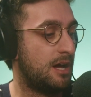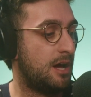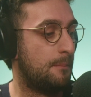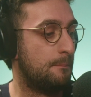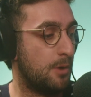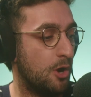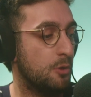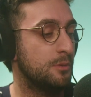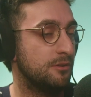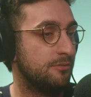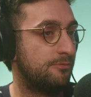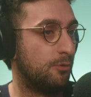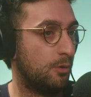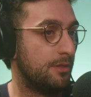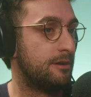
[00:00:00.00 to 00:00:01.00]
a moment
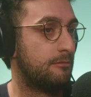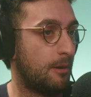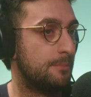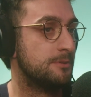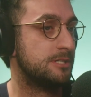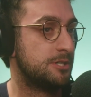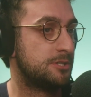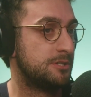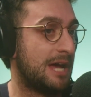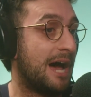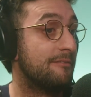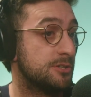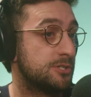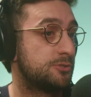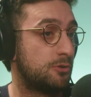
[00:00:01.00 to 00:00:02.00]
for their opposition to
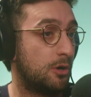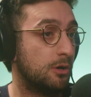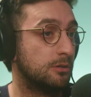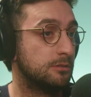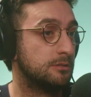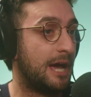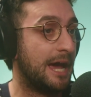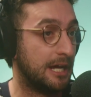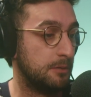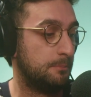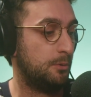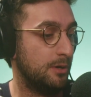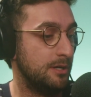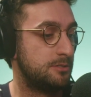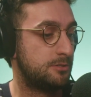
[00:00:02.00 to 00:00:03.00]
have a strong anchor
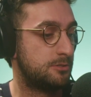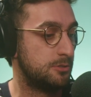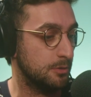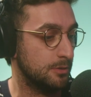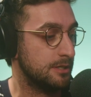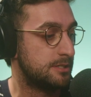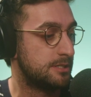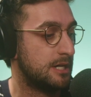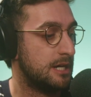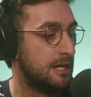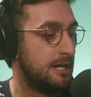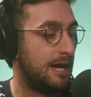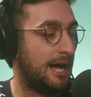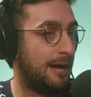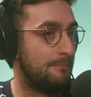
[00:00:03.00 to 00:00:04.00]
point to it.
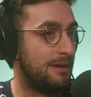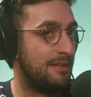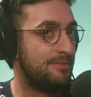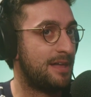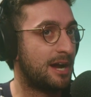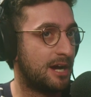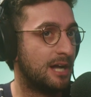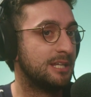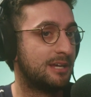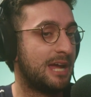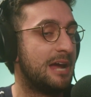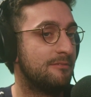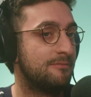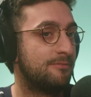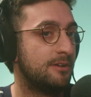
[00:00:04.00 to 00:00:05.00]
And that kind of
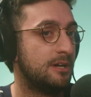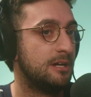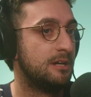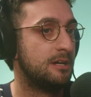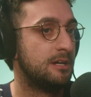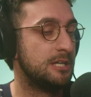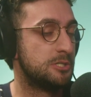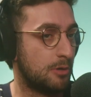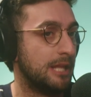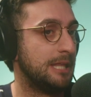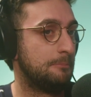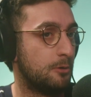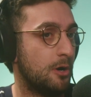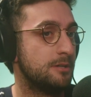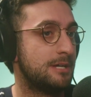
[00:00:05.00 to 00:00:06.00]
gave
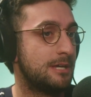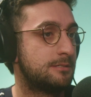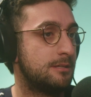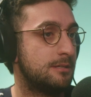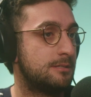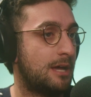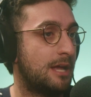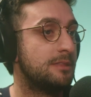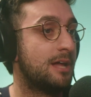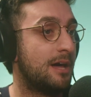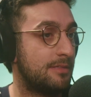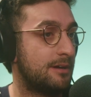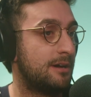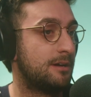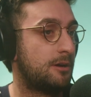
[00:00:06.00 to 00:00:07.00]
Israeli protesters
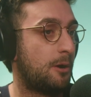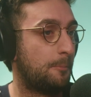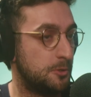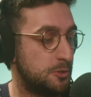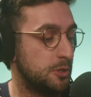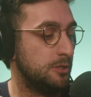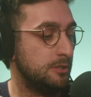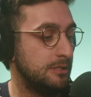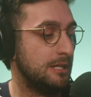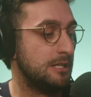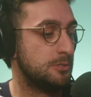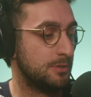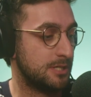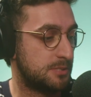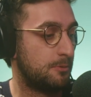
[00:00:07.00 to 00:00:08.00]
another opportunity
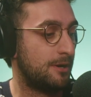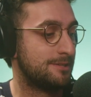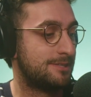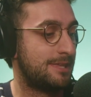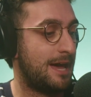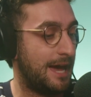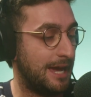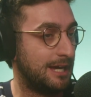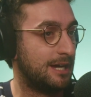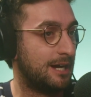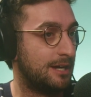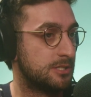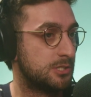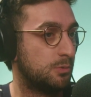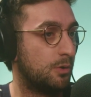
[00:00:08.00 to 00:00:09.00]
to express their
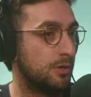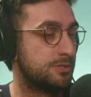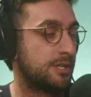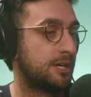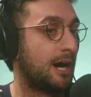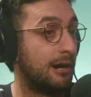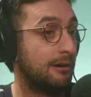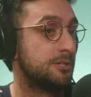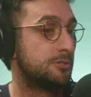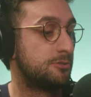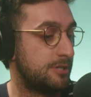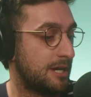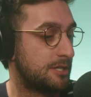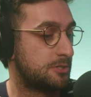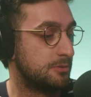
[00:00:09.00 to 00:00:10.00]
anger towards the current
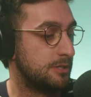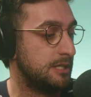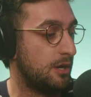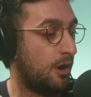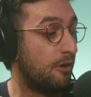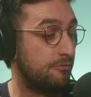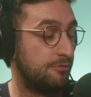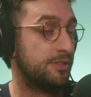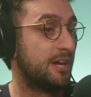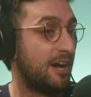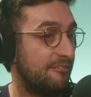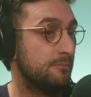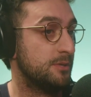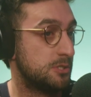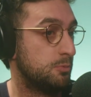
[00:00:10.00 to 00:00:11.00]
trajectory of the
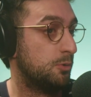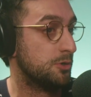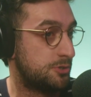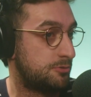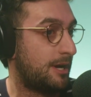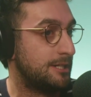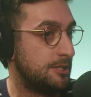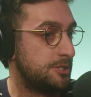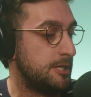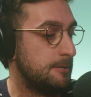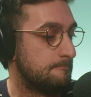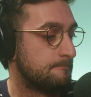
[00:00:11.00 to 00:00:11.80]
government's war strategy.